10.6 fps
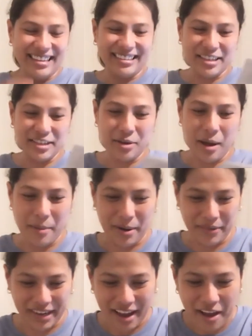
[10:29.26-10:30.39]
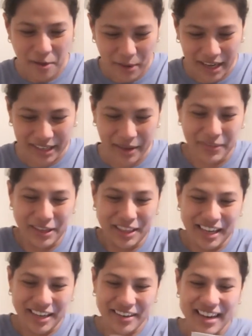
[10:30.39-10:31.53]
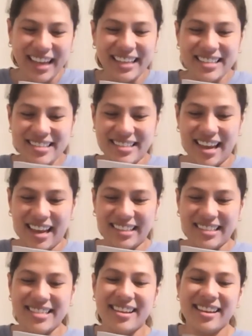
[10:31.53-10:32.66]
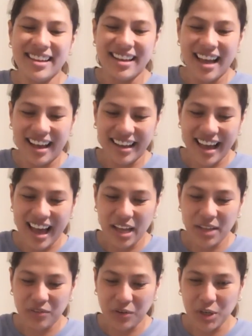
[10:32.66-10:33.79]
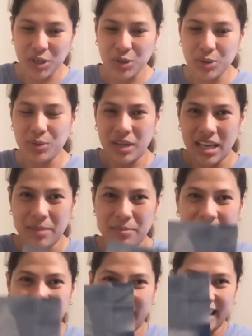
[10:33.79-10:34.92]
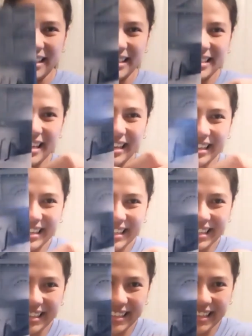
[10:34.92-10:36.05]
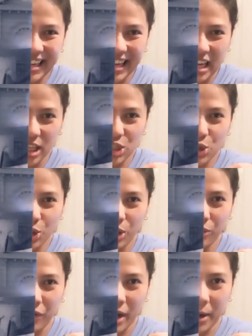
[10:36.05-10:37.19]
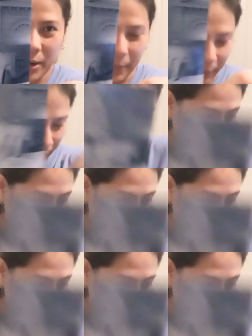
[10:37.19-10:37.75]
There's no America. Welcome to the United States, a guide for new immigrants. It's confirmed.